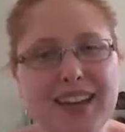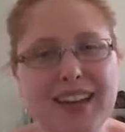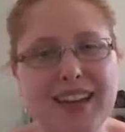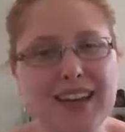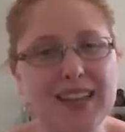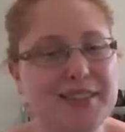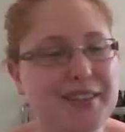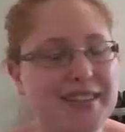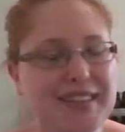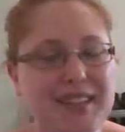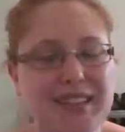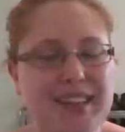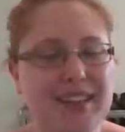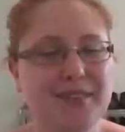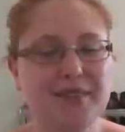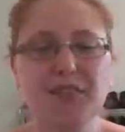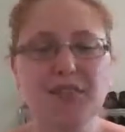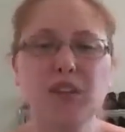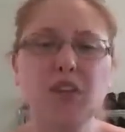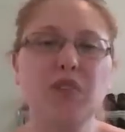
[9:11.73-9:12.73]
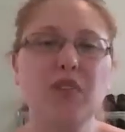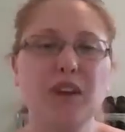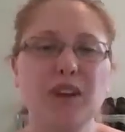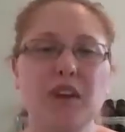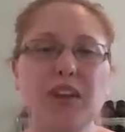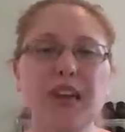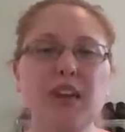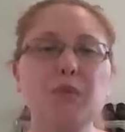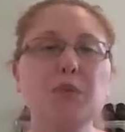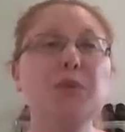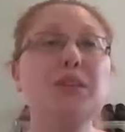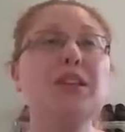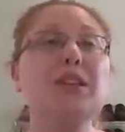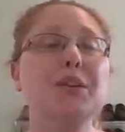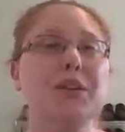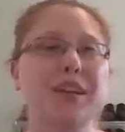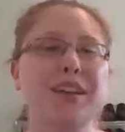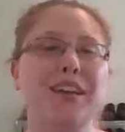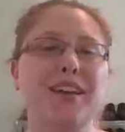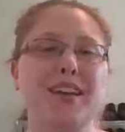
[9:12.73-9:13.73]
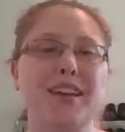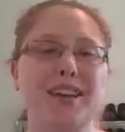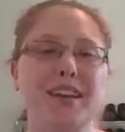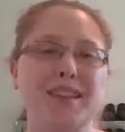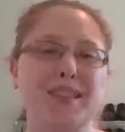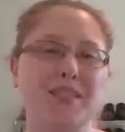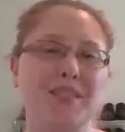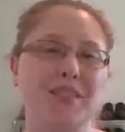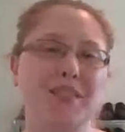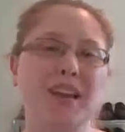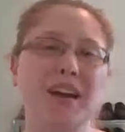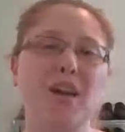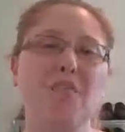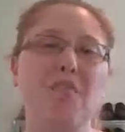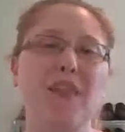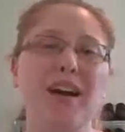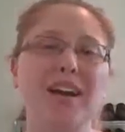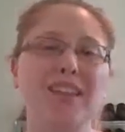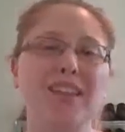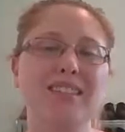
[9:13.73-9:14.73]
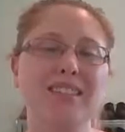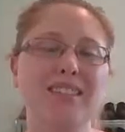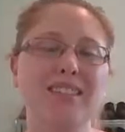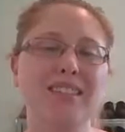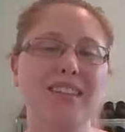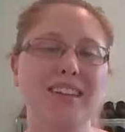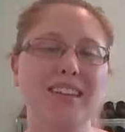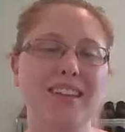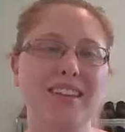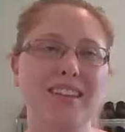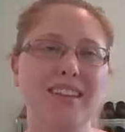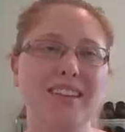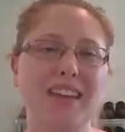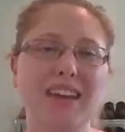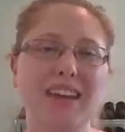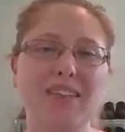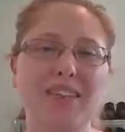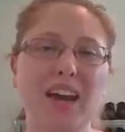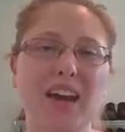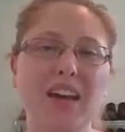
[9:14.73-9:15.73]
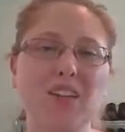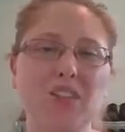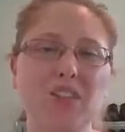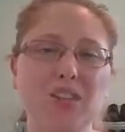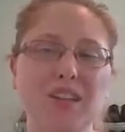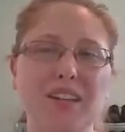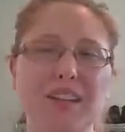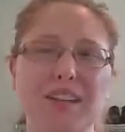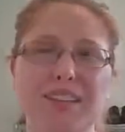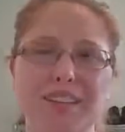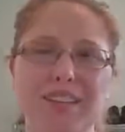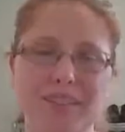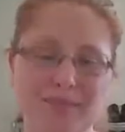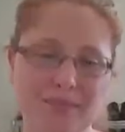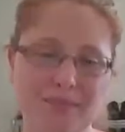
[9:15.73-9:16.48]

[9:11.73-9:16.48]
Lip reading: especially, very inward looking amongst the kind of countries